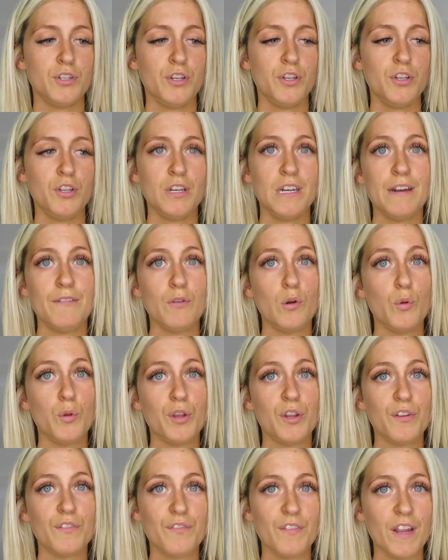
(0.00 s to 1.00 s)
You never know, you
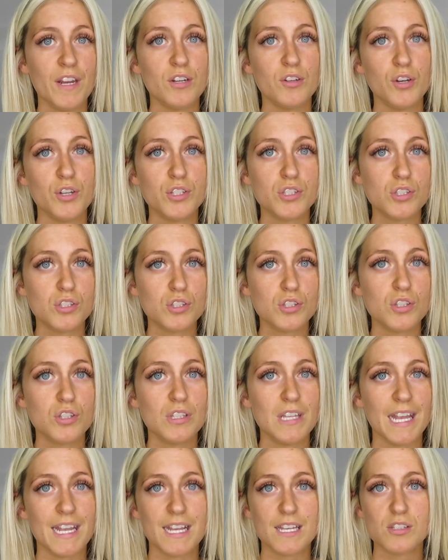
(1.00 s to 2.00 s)
could find out
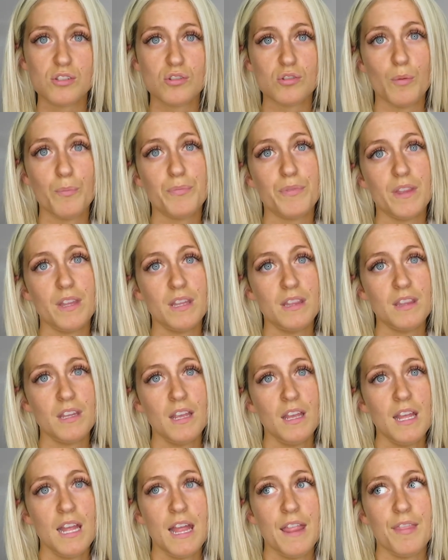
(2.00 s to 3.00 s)
like something
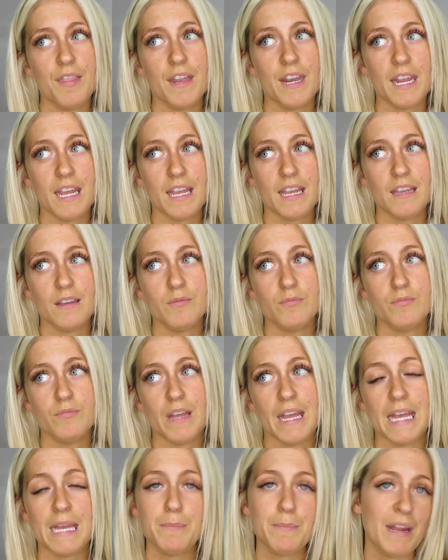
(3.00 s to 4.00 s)
that
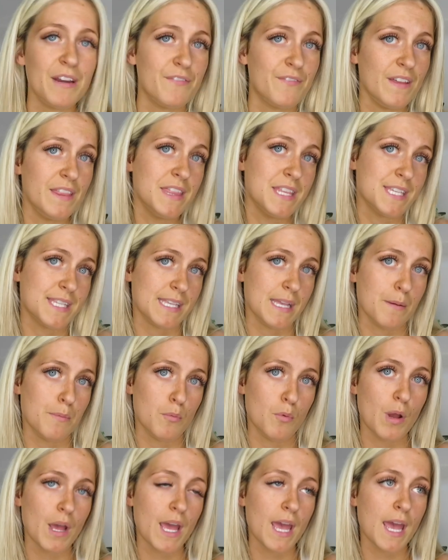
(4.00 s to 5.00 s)
he might feel the same
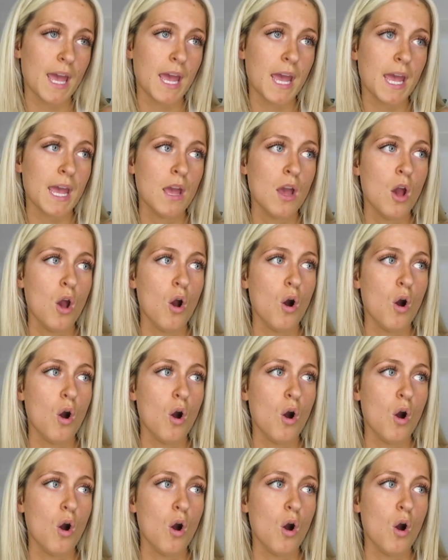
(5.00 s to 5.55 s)
way,